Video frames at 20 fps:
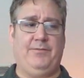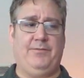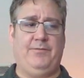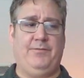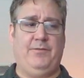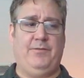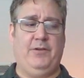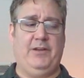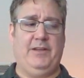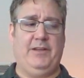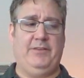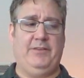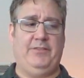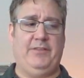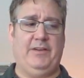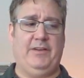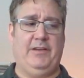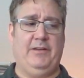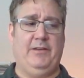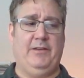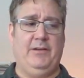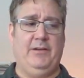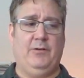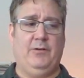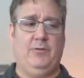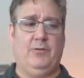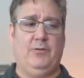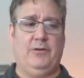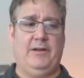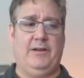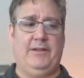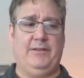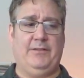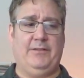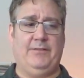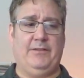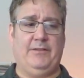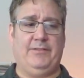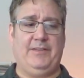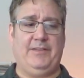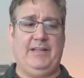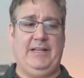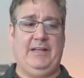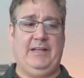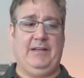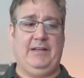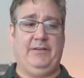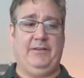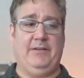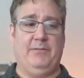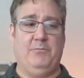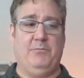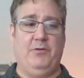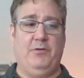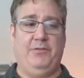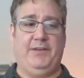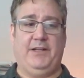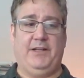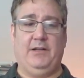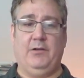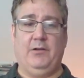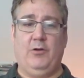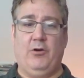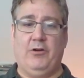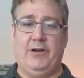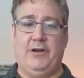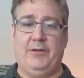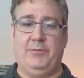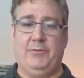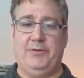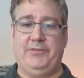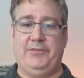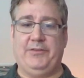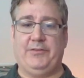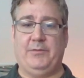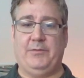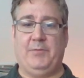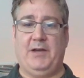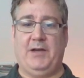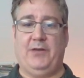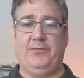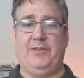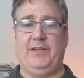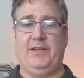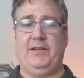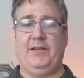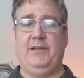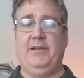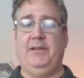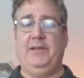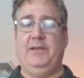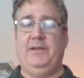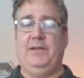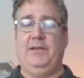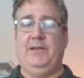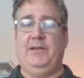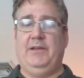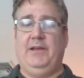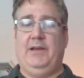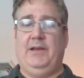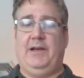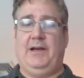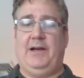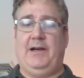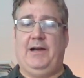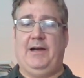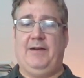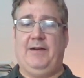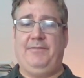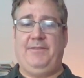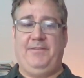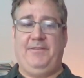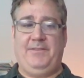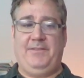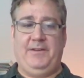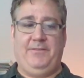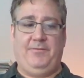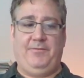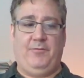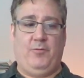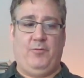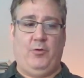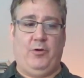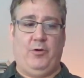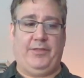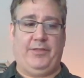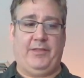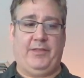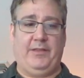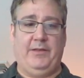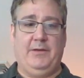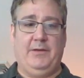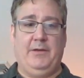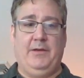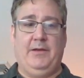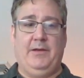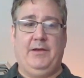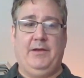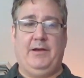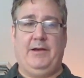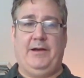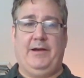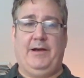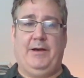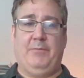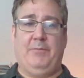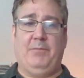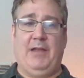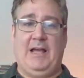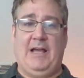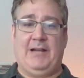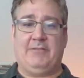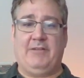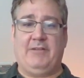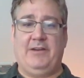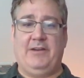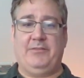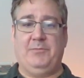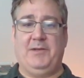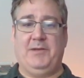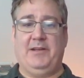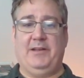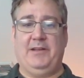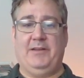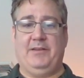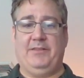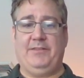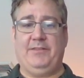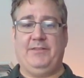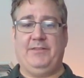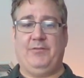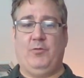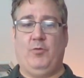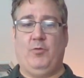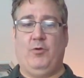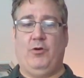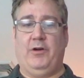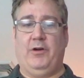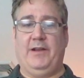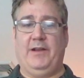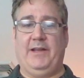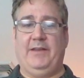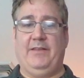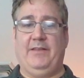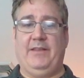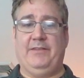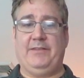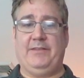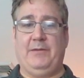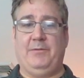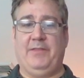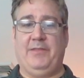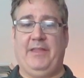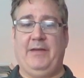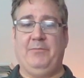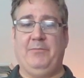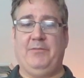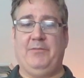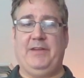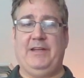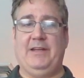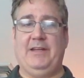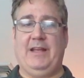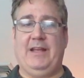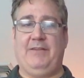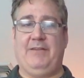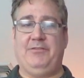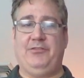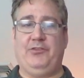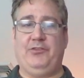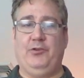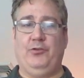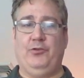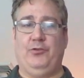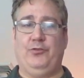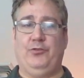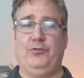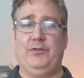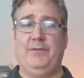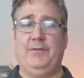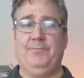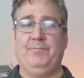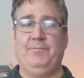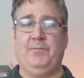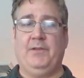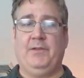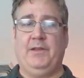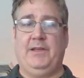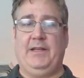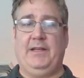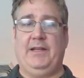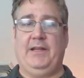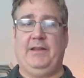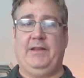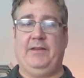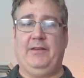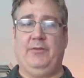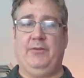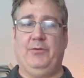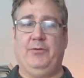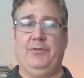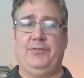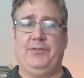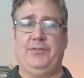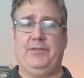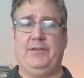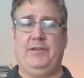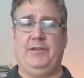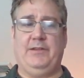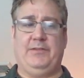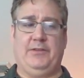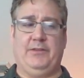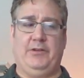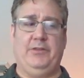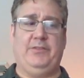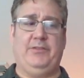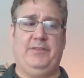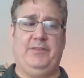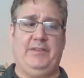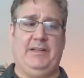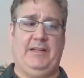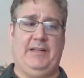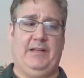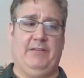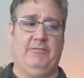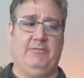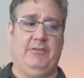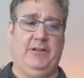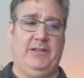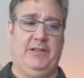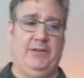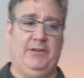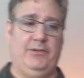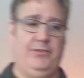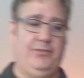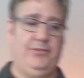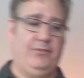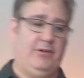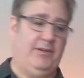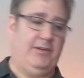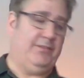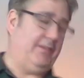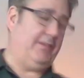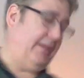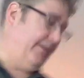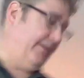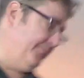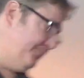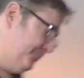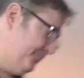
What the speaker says: footage or a scene in the movie Glory, which is about the 54th Black Regiment in the Civil War, and some of them didn't have shoes. And it's a good scene. It really illustrates that.